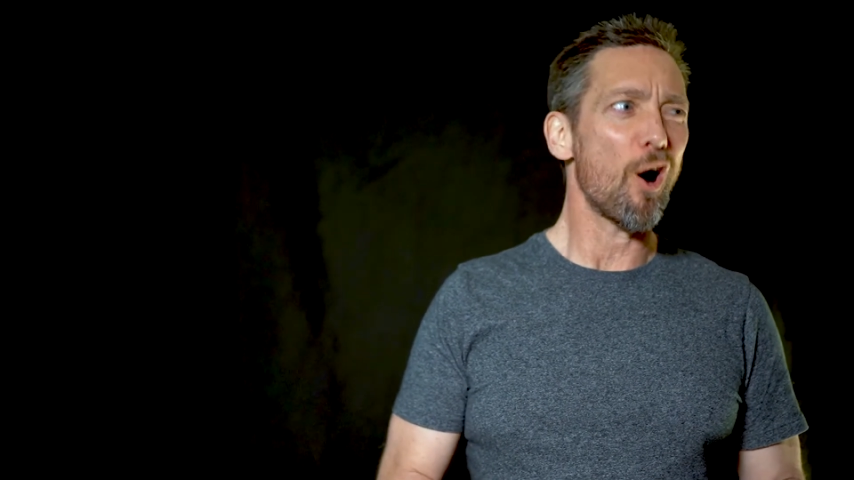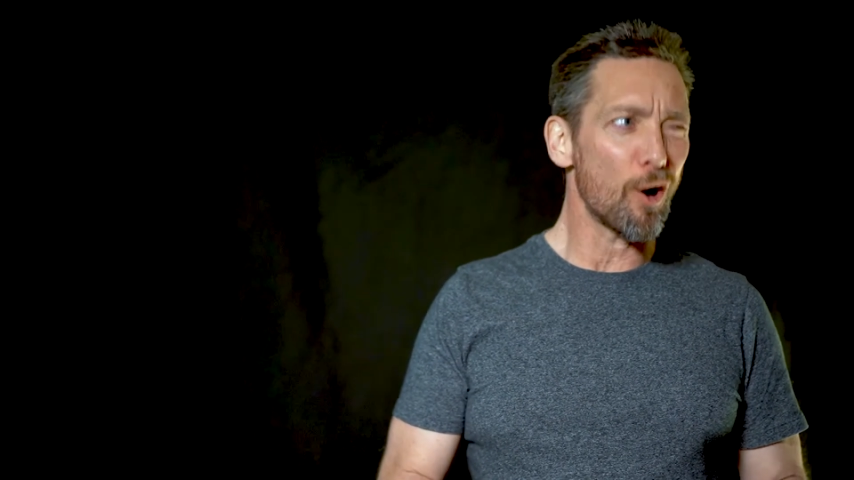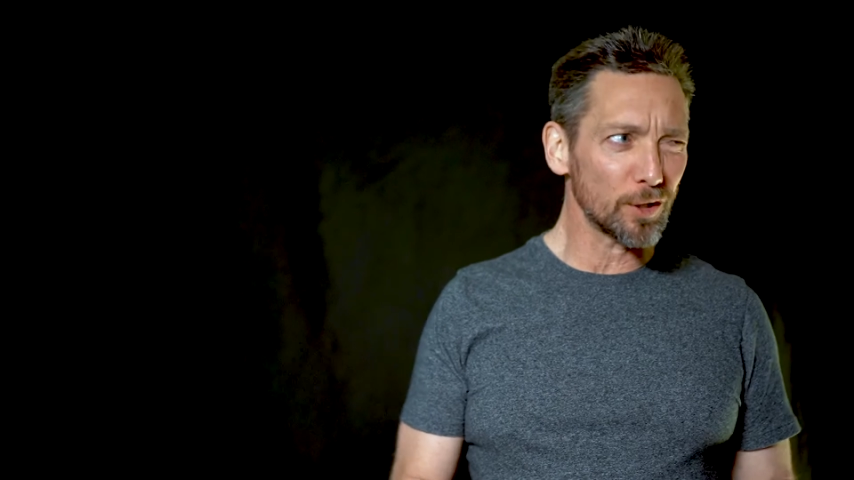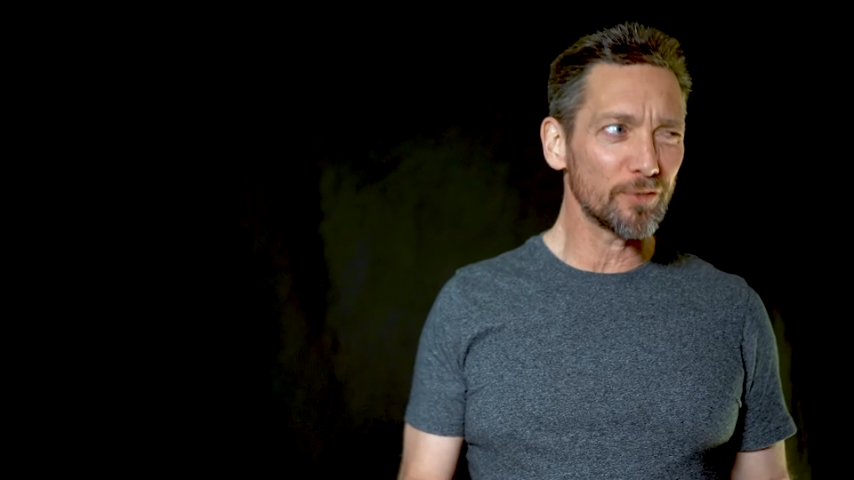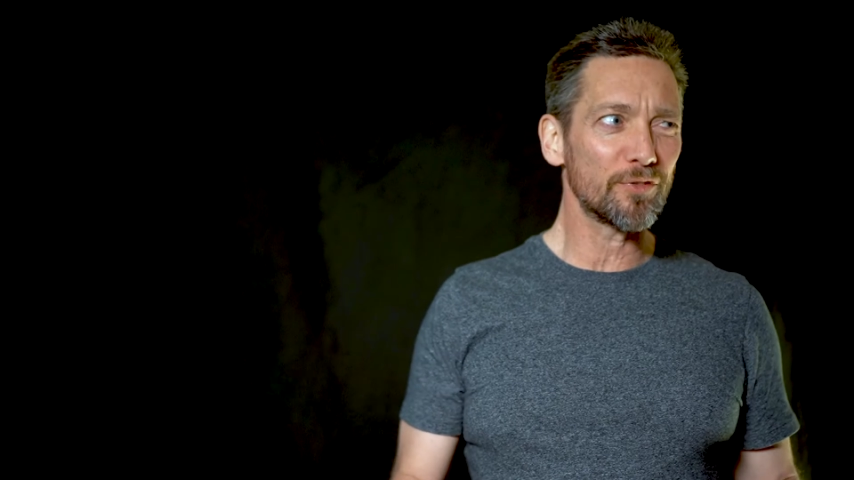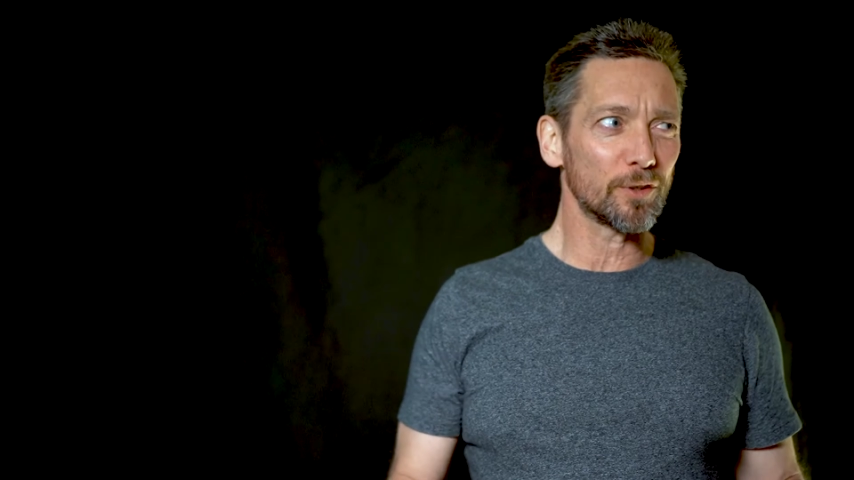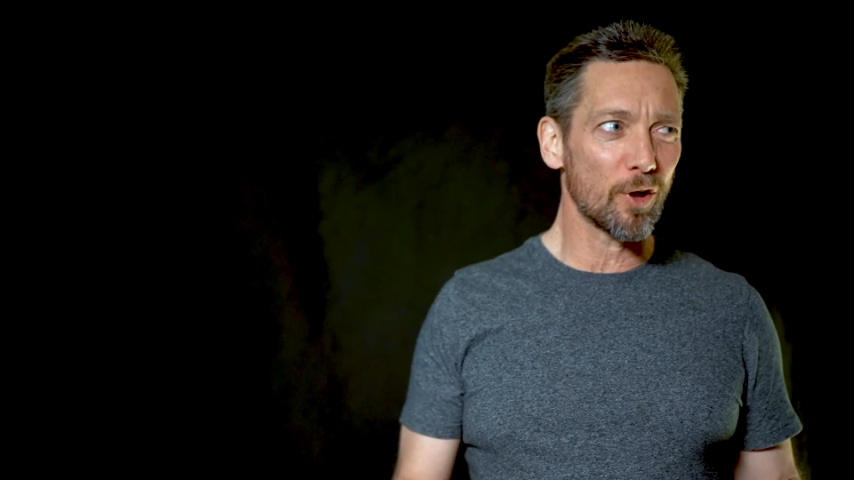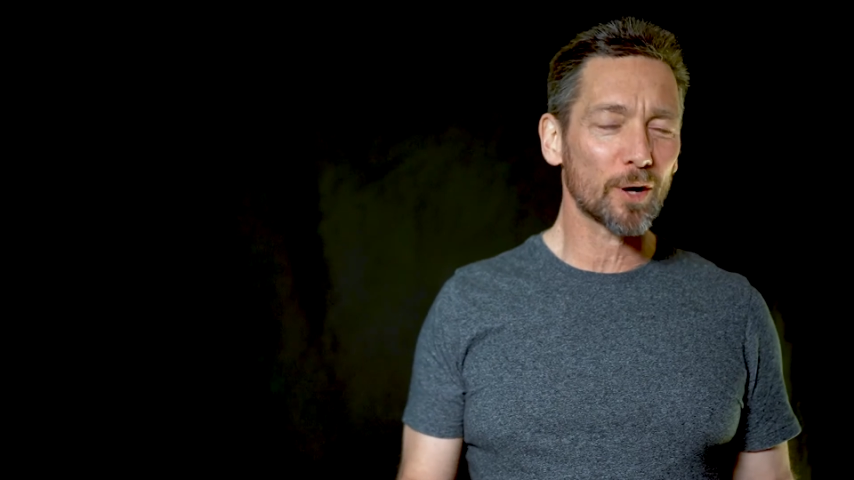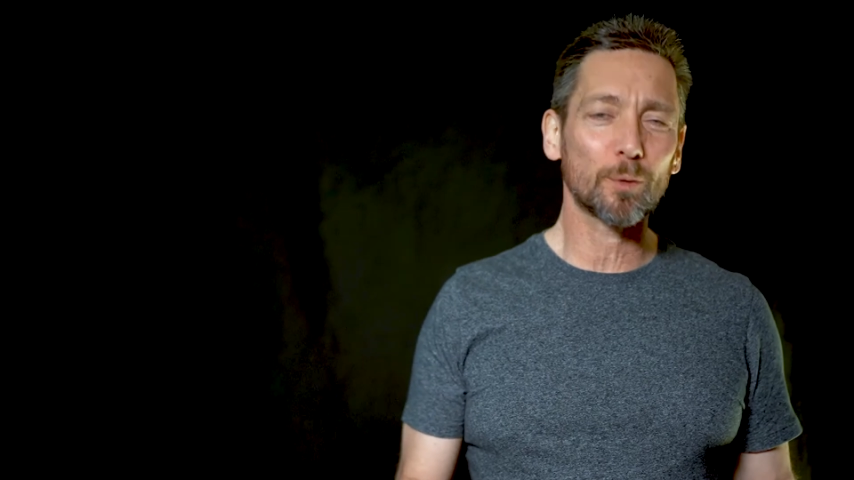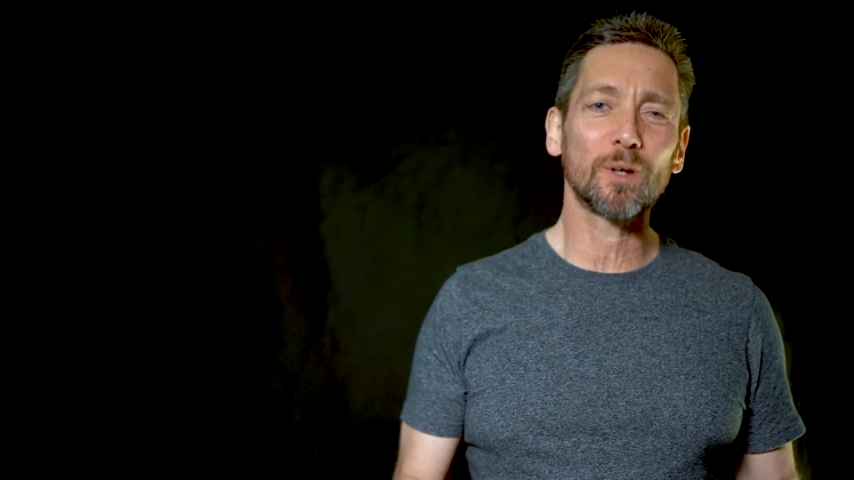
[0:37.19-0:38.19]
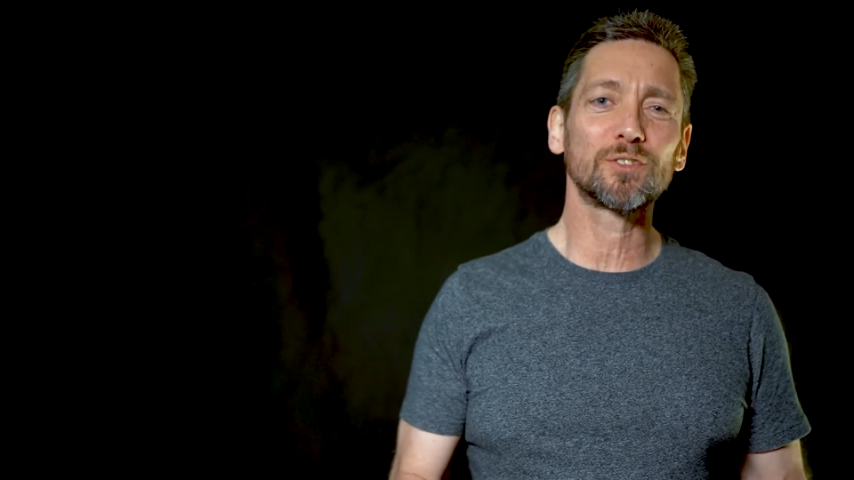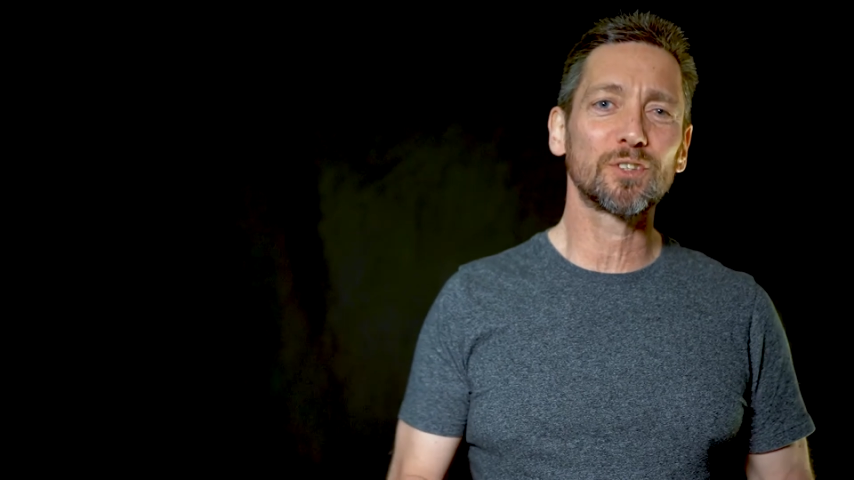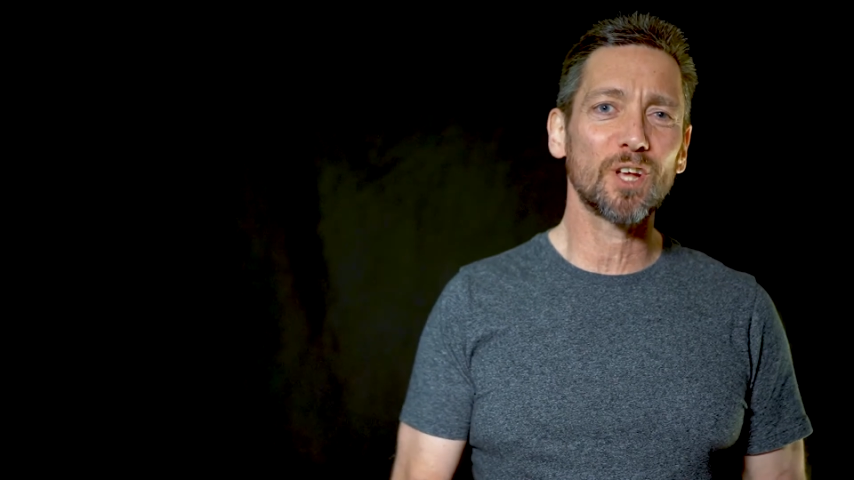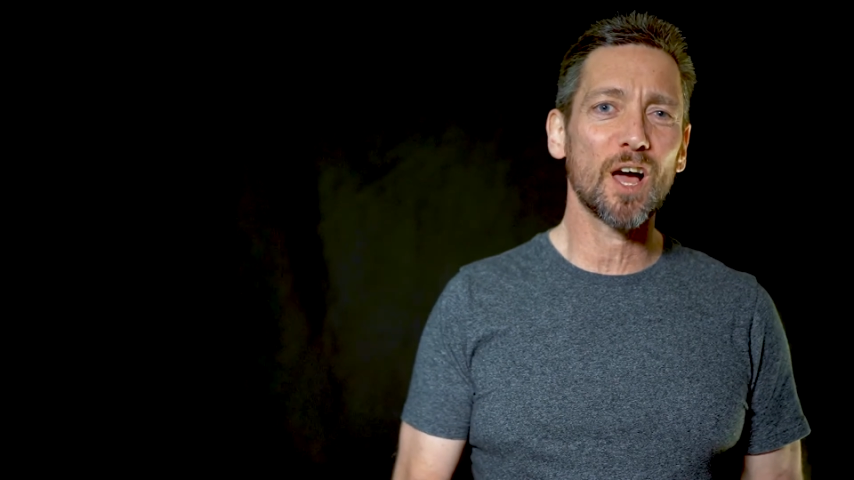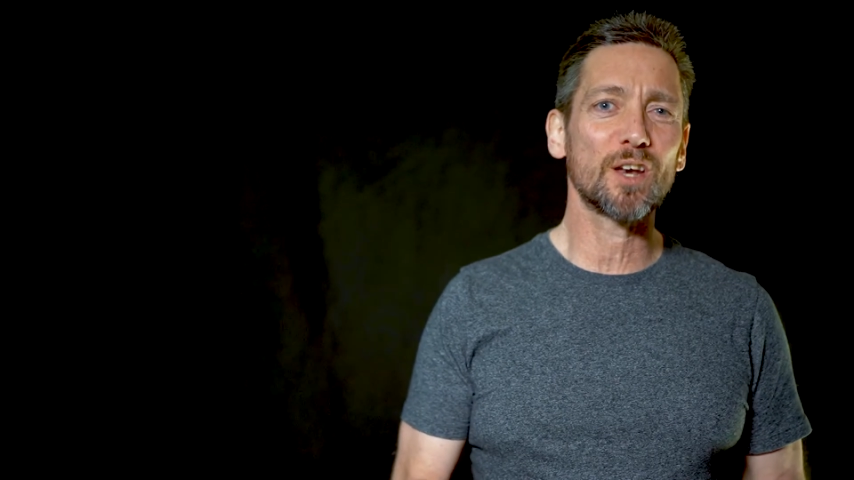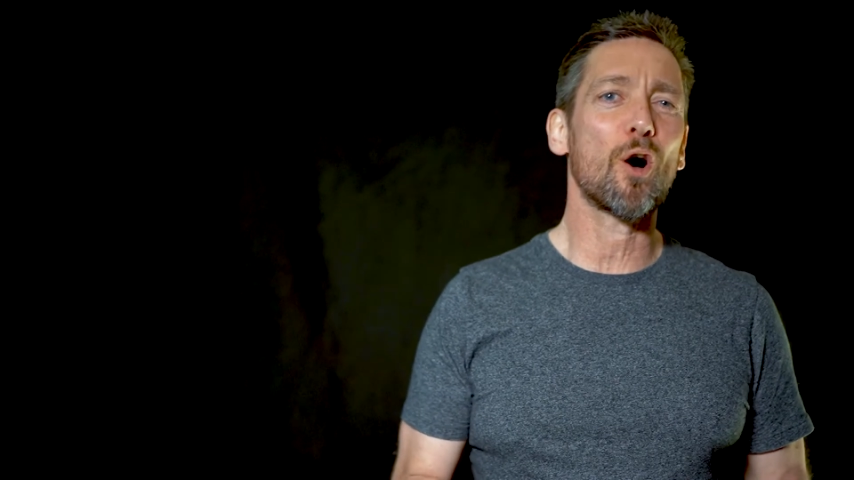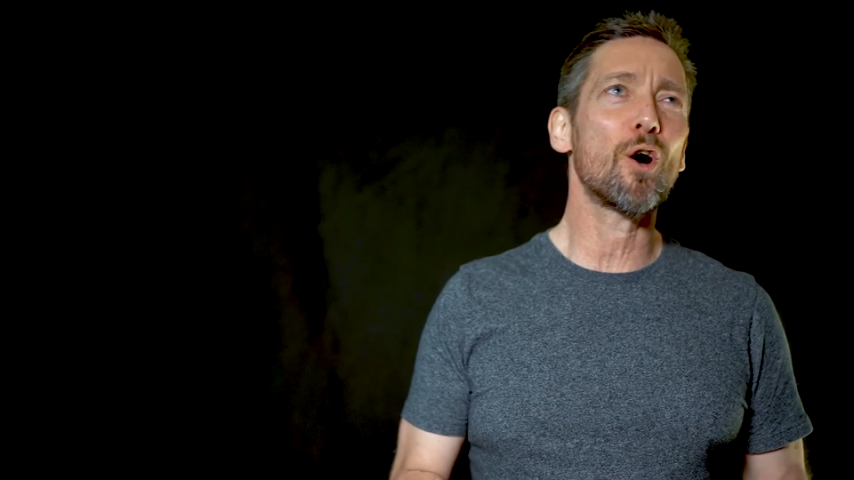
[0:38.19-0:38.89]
all of the long runs are done.